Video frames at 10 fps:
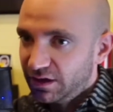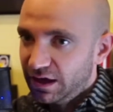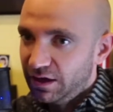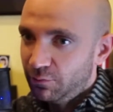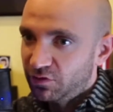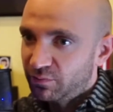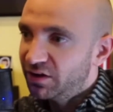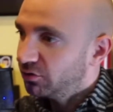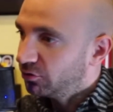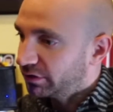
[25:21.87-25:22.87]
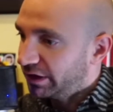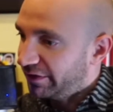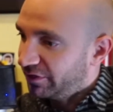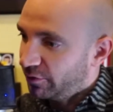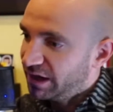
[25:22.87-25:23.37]
It was meant to look like
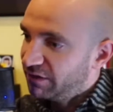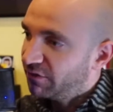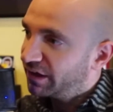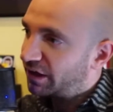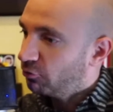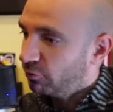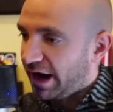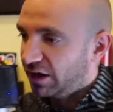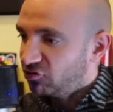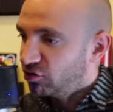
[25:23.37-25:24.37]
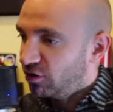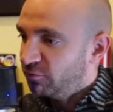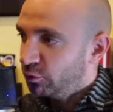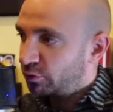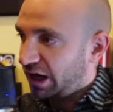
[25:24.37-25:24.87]
them. And even if they did crash, jet
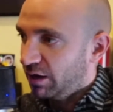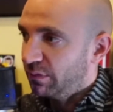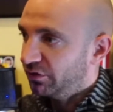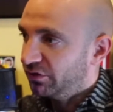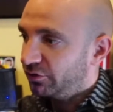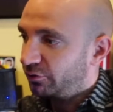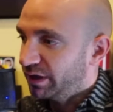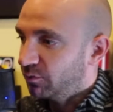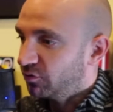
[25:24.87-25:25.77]
fuel can't melt steel beams.